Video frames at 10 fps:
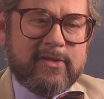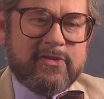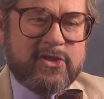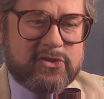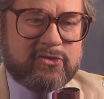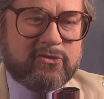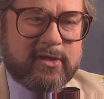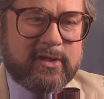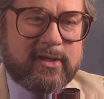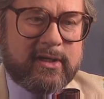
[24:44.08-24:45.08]
This
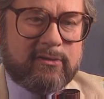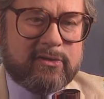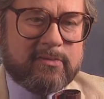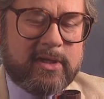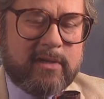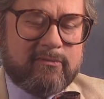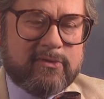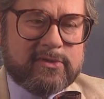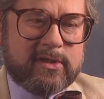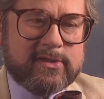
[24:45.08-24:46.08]
tree, in order to become
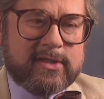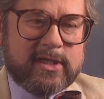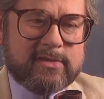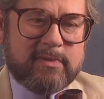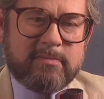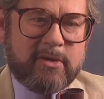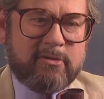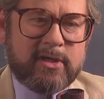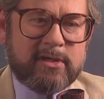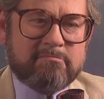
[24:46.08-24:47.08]
fossilised, had to be
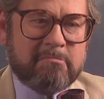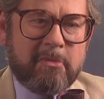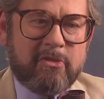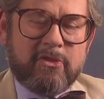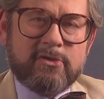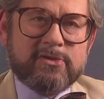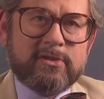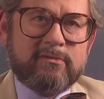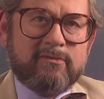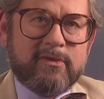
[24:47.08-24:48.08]
buried in
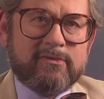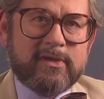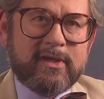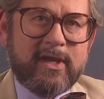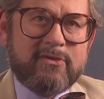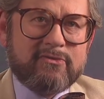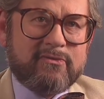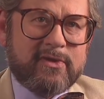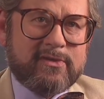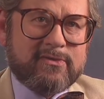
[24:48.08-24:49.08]
30, 50, 100
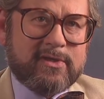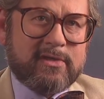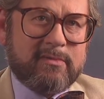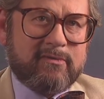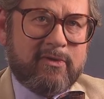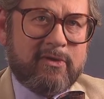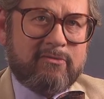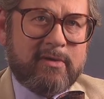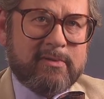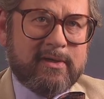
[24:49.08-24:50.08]
feet of sediment very
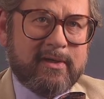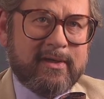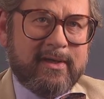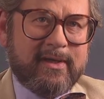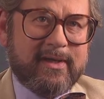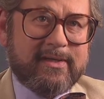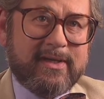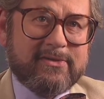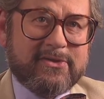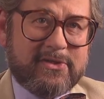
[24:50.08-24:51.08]
rapidly. And
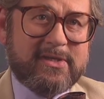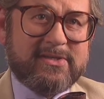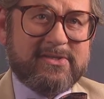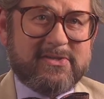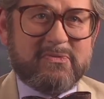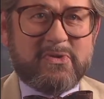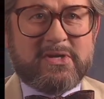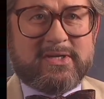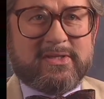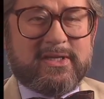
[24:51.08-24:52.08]
yet the scientists who
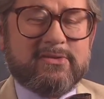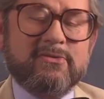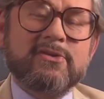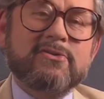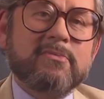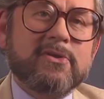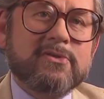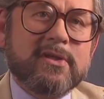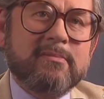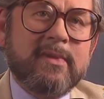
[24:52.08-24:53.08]
work in the Natural History
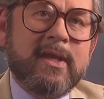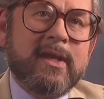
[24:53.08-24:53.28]
Museum